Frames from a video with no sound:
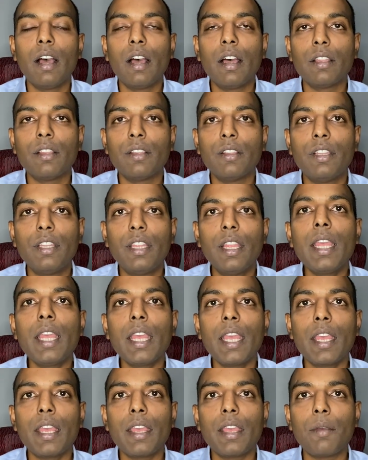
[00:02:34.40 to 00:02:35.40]

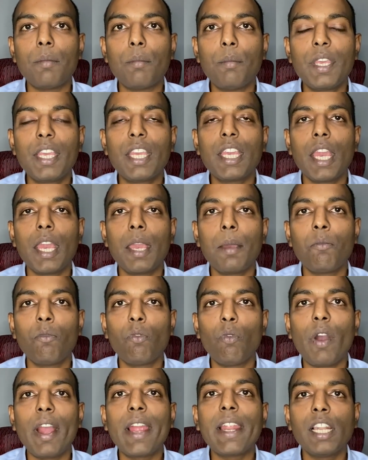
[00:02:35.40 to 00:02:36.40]
they became
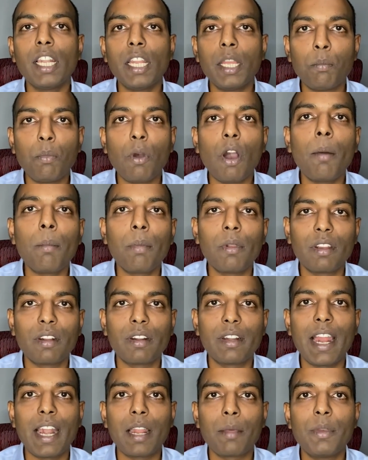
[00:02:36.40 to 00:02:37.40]
widely popular
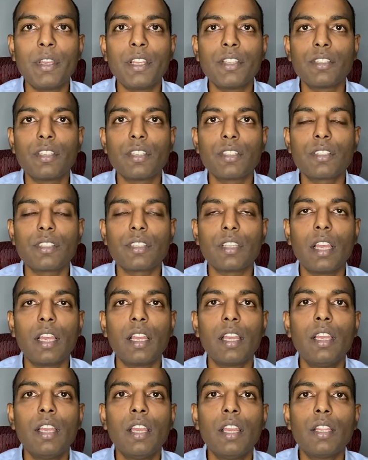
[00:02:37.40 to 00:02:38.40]
databases
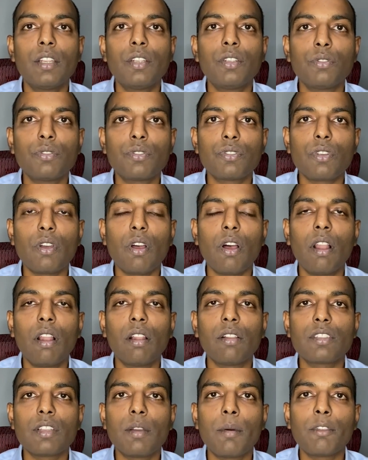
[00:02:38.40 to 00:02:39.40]
to
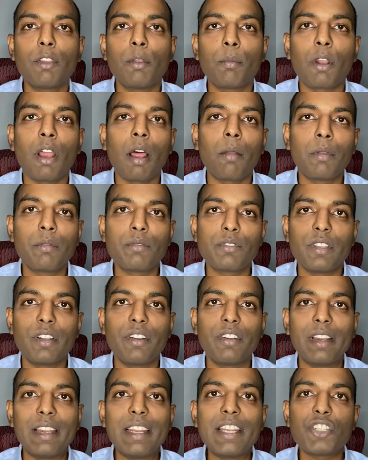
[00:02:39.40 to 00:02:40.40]
solve some of the problems that
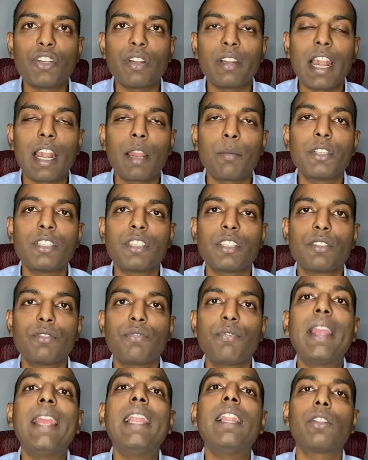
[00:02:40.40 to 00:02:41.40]
relational databases
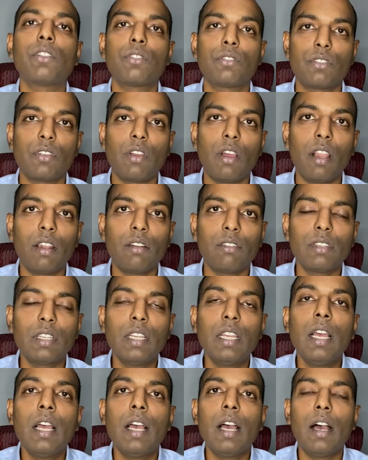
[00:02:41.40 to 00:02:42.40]
fail to solve.
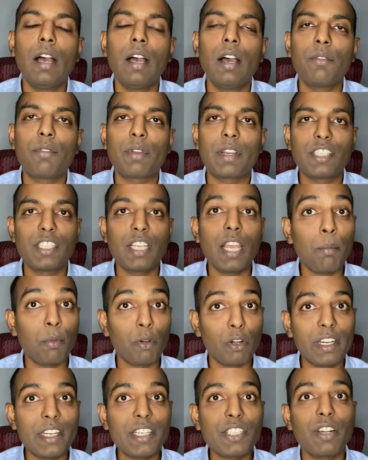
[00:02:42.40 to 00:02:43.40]
For example,
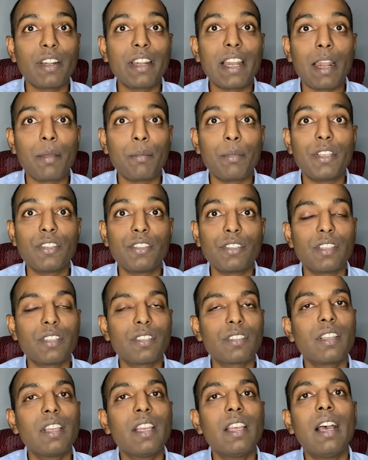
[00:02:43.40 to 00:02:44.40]
relational
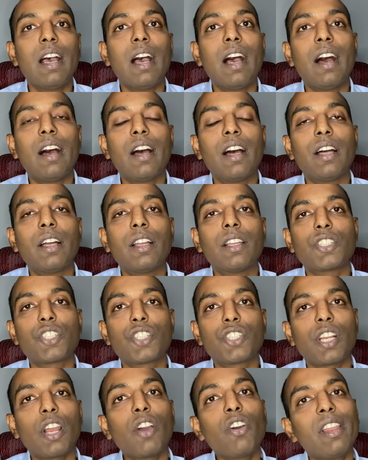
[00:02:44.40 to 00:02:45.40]
databases
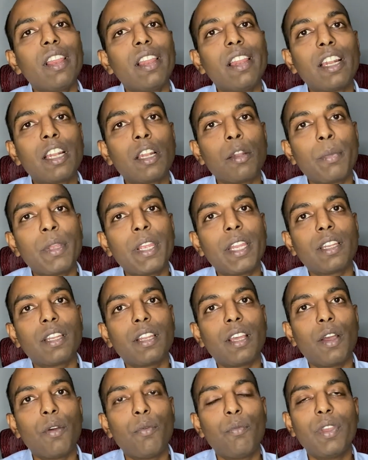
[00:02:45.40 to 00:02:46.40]
struggle a little
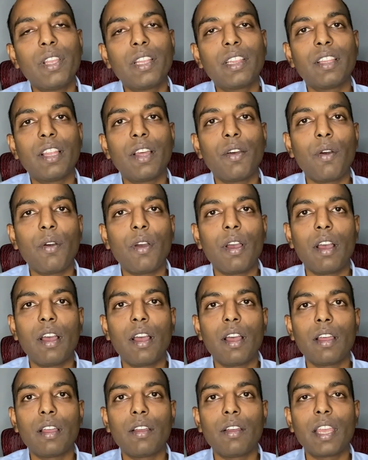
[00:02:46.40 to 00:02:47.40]
bit with
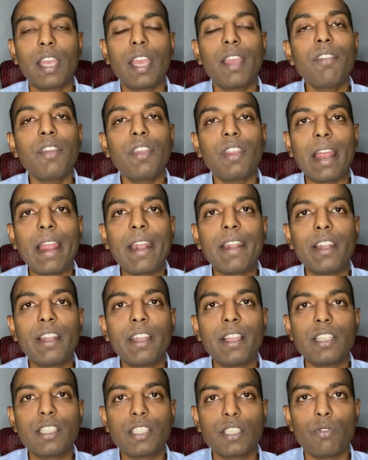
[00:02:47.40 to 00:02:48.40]
heavy
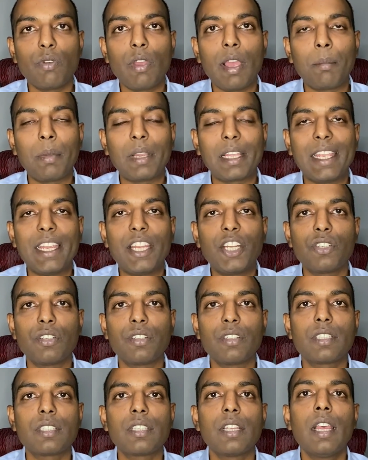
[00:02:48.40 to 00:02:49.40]
write-intensive applications